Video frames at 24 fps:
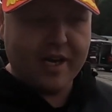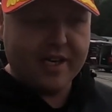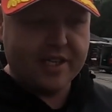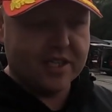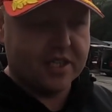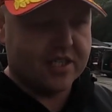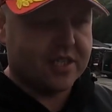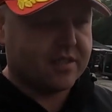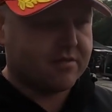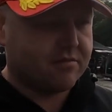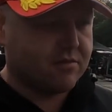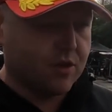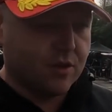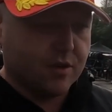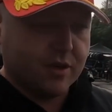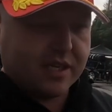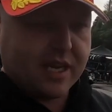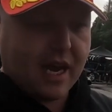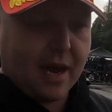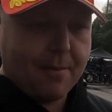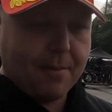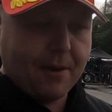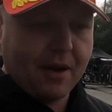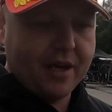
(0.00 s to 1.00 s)
just do a
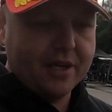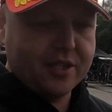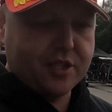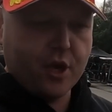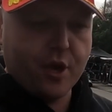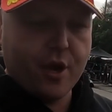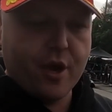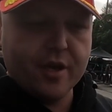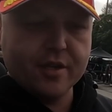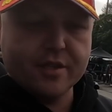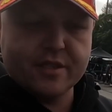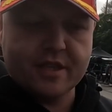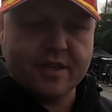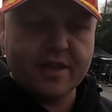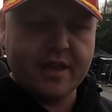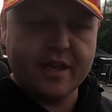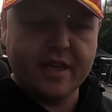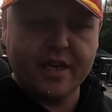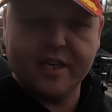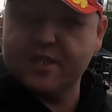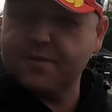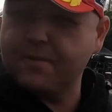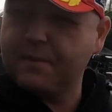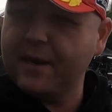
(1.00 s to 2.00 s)
couple of turns, and
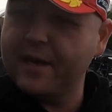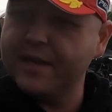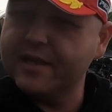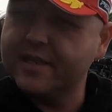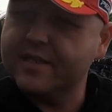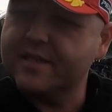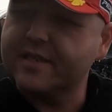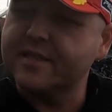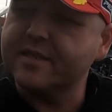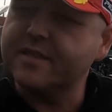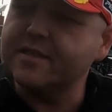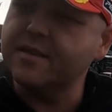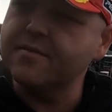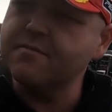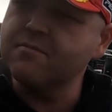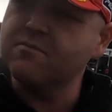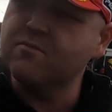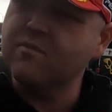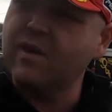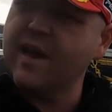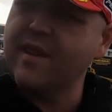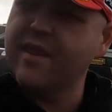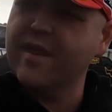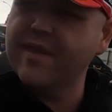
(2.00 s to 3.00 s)
then it's bled the
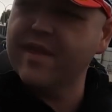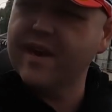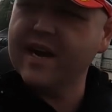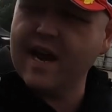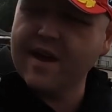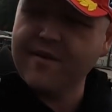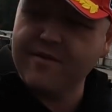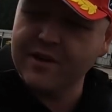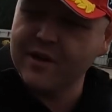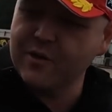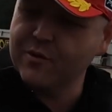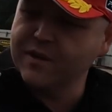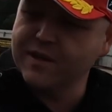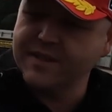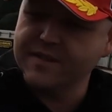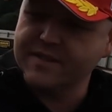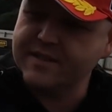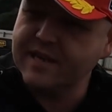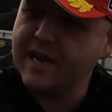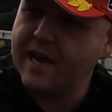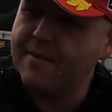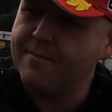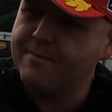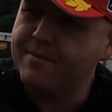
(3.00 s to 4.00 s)
system, rather than having all these
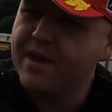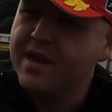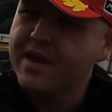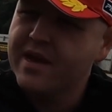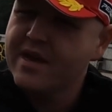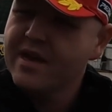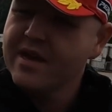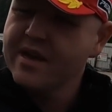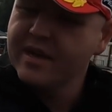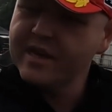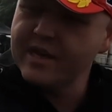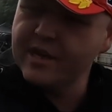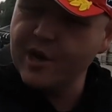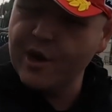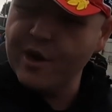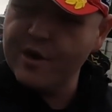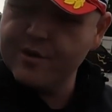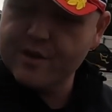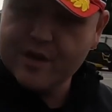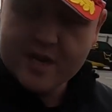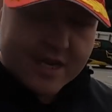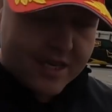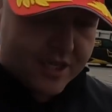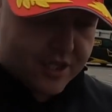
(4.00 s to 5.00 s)

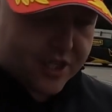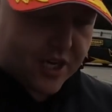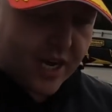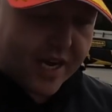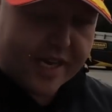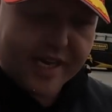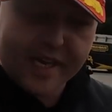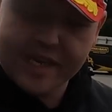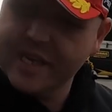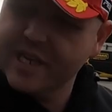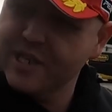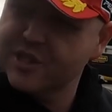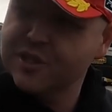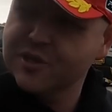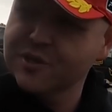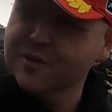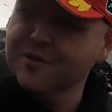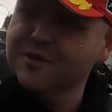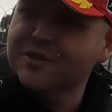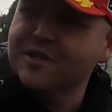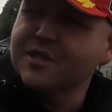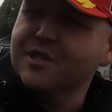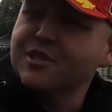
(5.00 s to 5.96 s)
shaking issues and